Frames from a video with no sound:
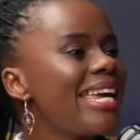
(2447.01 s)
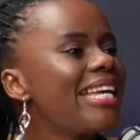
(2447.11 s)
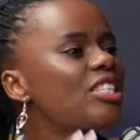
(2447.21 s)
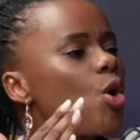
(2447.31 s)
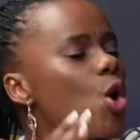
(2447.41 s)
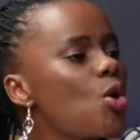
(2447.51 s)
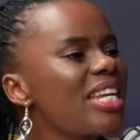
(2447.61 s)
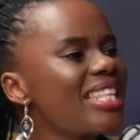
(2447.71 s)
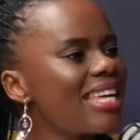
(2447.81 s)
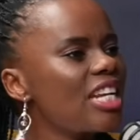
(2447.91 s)
It's
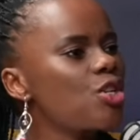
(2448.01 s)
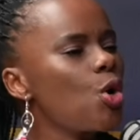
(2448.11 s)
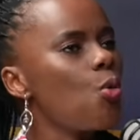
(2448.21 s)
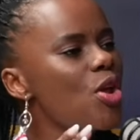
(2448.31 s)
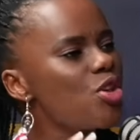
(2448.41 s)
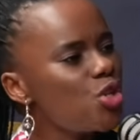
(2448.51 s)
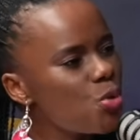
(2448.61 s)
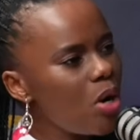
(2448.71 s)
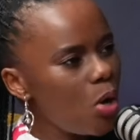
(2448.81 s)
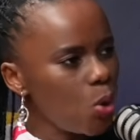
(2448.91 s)
only that when
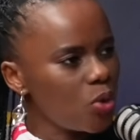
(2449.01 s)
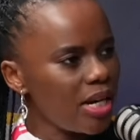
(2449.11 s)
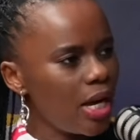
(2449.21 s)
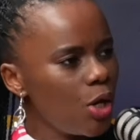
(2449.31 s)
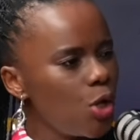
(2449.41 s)
you are older,